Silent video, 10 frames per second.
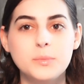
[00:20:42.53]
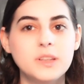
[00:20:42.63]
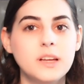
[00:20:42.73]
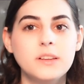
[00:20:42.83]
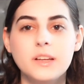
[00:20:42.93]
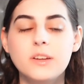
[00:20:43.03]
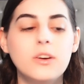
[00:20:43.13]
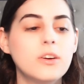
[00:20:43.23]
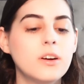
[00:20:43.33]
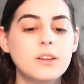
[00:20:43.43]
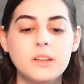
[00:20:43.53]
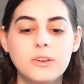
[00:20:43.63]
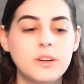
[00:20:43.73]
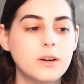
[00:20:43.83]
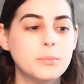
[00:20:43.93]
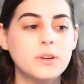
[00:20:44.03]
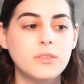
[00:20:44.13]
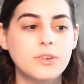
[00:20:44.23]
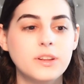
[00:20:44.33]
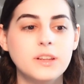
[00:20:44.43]
But then like it all got cleared up and
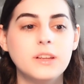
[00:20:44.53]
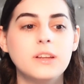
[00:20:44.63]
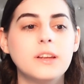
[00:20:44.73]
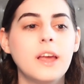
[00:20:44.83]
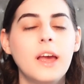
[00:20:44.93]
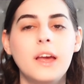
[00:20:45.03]
everything,